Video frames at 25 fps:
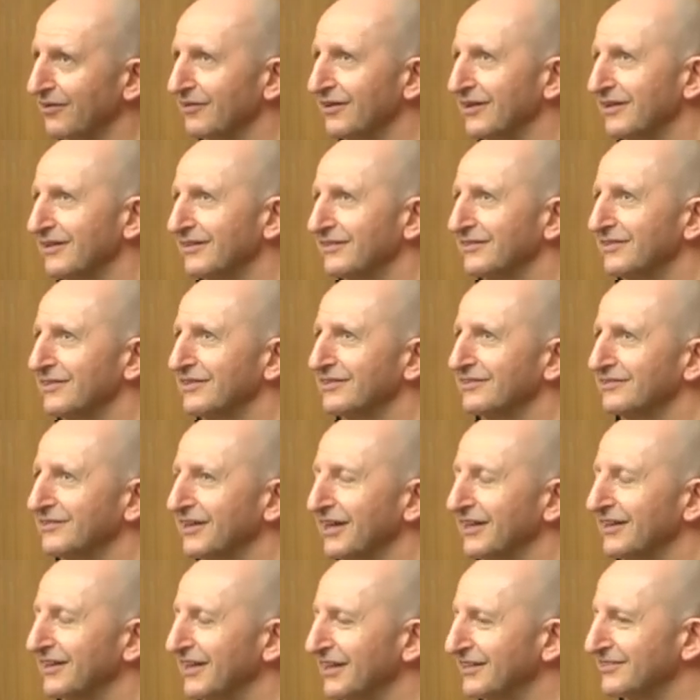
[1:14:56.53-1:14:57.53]
Uh, well,
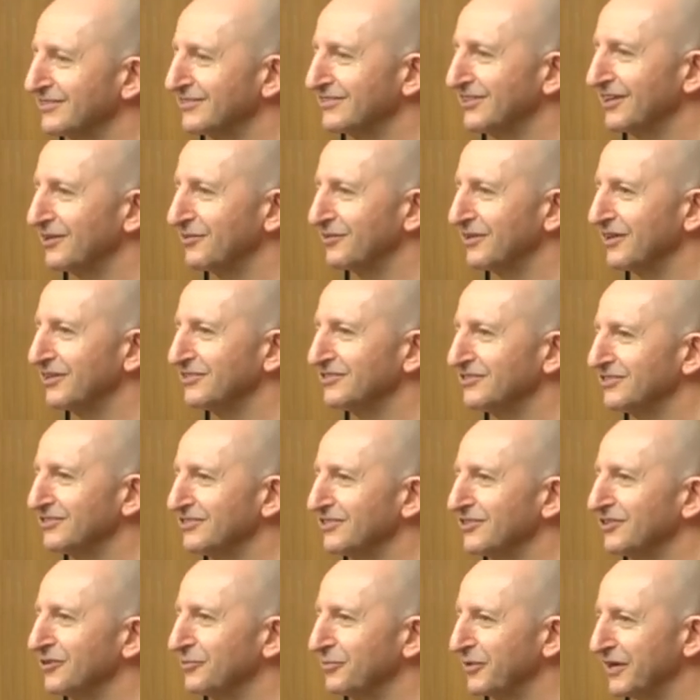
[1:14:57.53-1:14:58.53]
let, let's see what
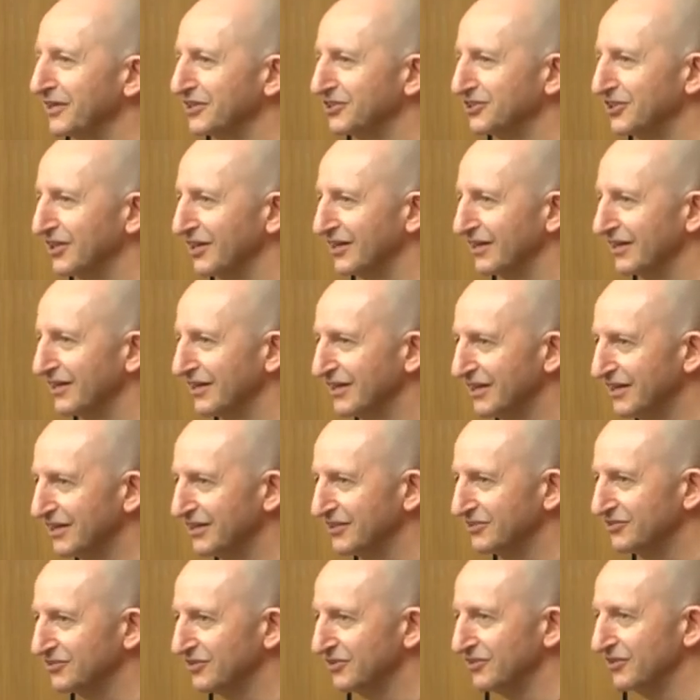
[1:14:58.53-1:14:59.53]
else is in the picture
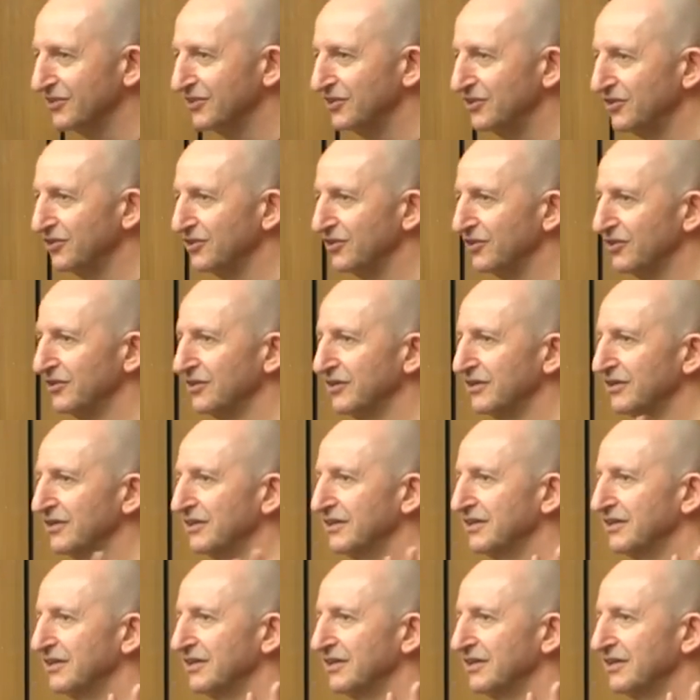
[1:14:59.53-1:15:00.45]
so that you're,